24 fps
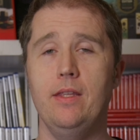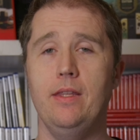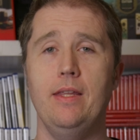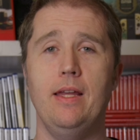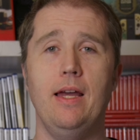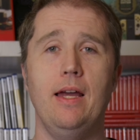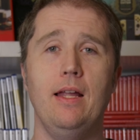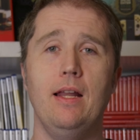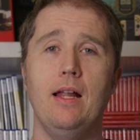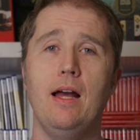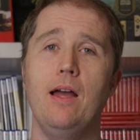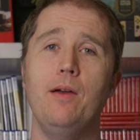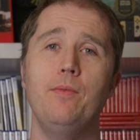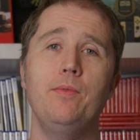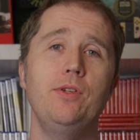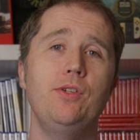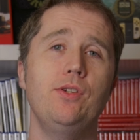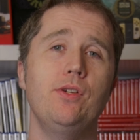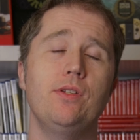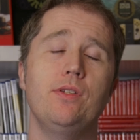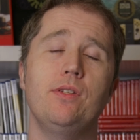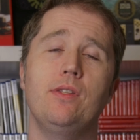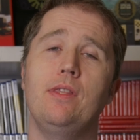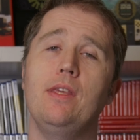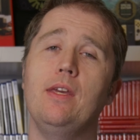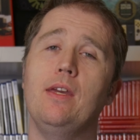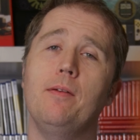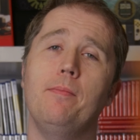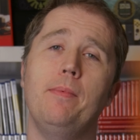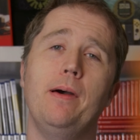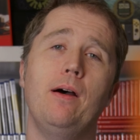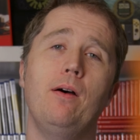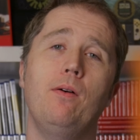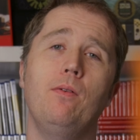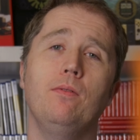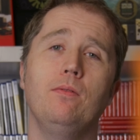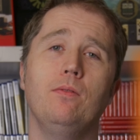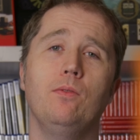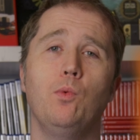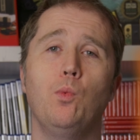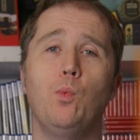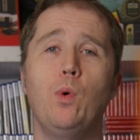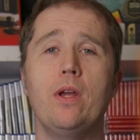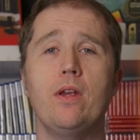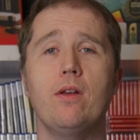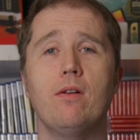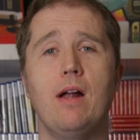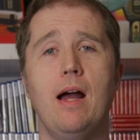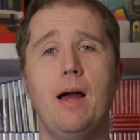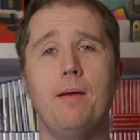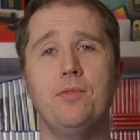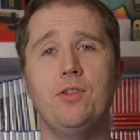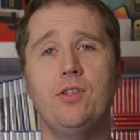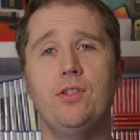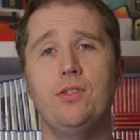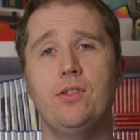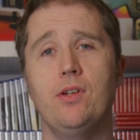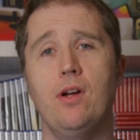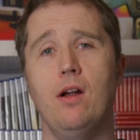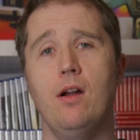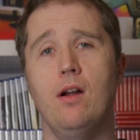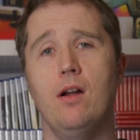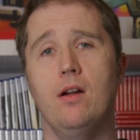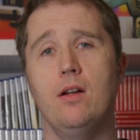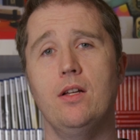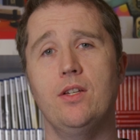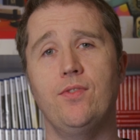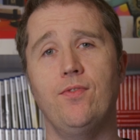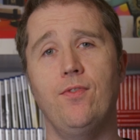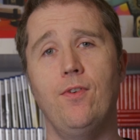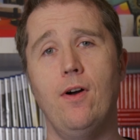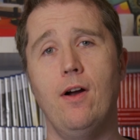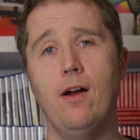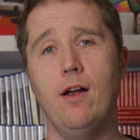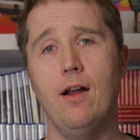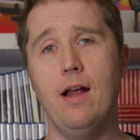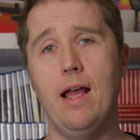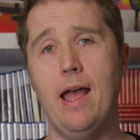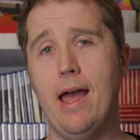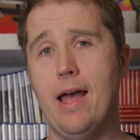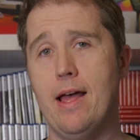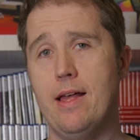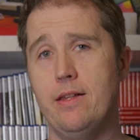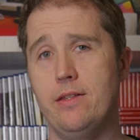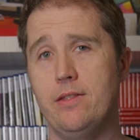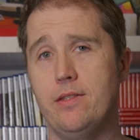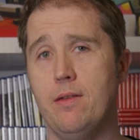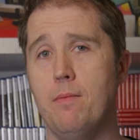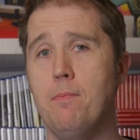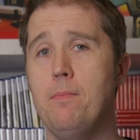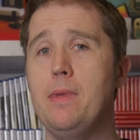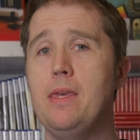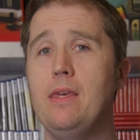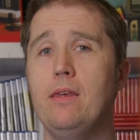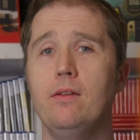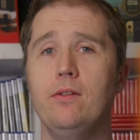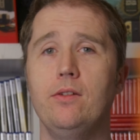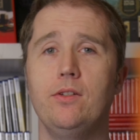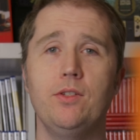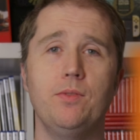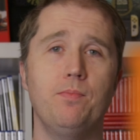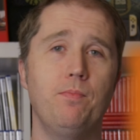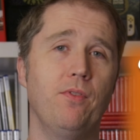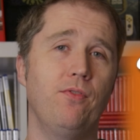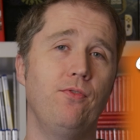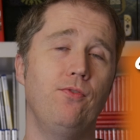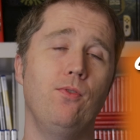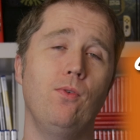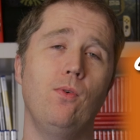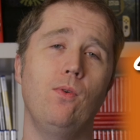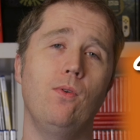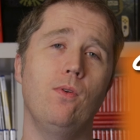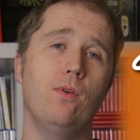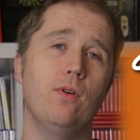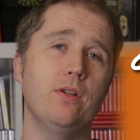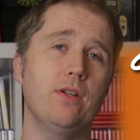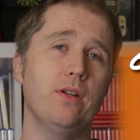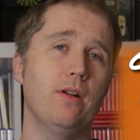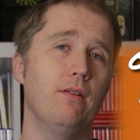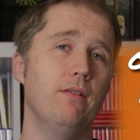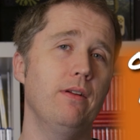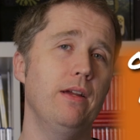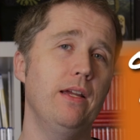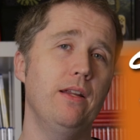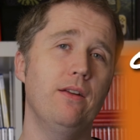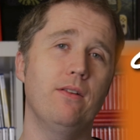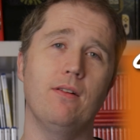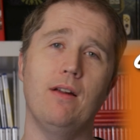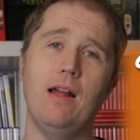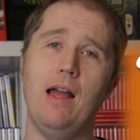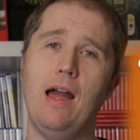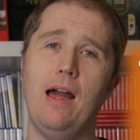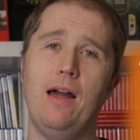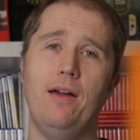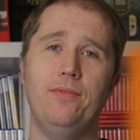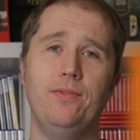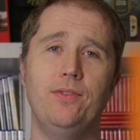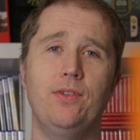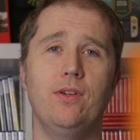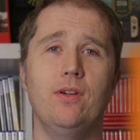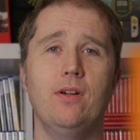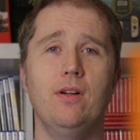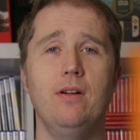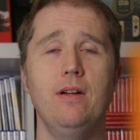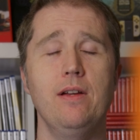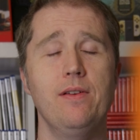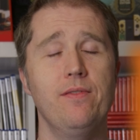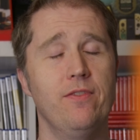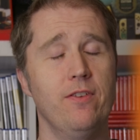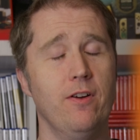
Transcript: than that, I would just think about what your options are as far as meals before, during, or after.